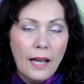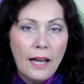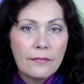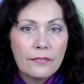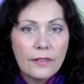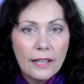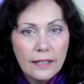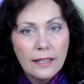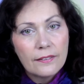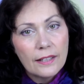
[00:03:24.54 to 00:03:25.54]
and
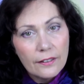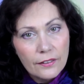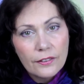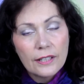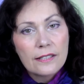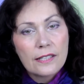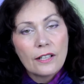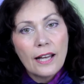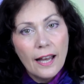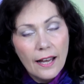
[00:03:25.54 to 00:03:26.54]
they're the things that
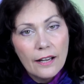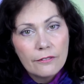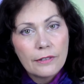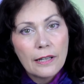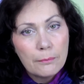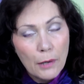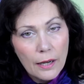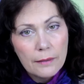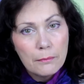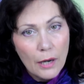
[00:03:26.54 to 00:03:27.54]
I have, and
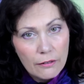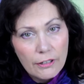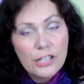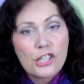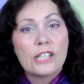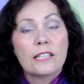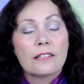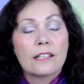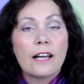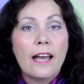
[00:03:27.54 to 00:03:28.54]
my regime
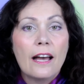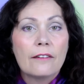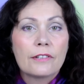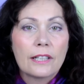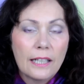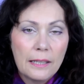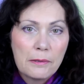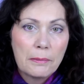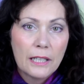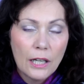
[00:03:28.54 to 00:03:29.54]
that I have that
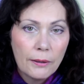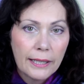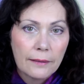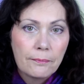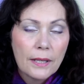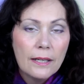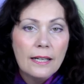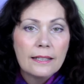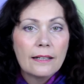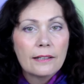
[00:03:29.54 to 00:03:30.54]
keeps me going.
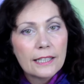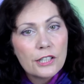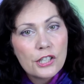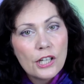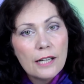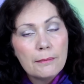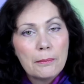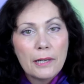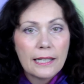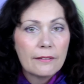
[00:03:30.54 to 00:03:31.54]
Now at lunchtime I
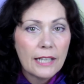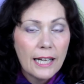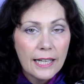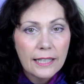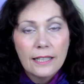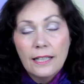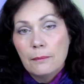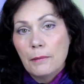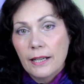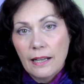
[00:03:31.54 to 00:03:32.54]
might have an egg,
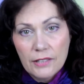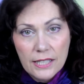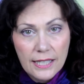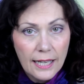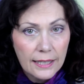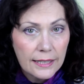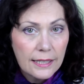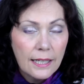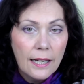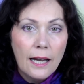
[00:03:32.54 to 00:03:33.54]
might have a salad,
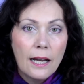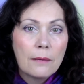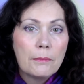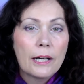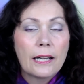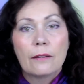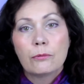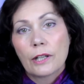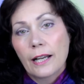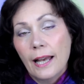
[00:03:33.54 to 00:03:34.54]
might have
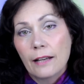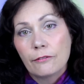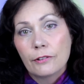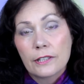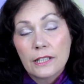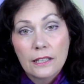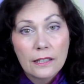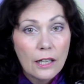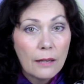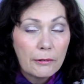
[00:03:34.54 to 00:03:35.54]
what I had for dinner
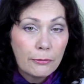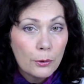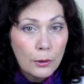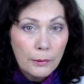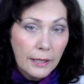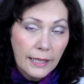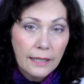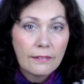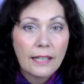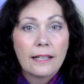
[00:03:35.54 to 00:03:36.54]
the night before, might
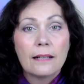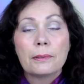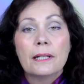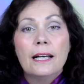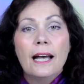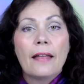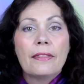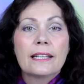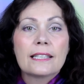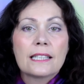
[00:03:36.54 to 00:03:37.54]
heat that up, and
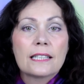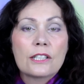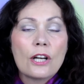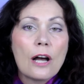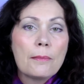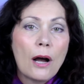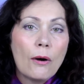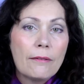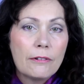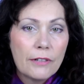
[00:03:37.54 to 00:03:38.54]
then at dinner time I'll
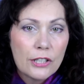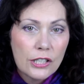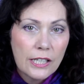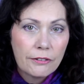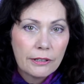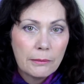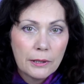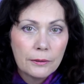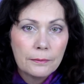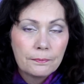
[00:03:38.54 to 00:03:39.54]
have a vegetarian
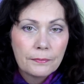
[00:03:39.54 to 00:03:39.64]
meal.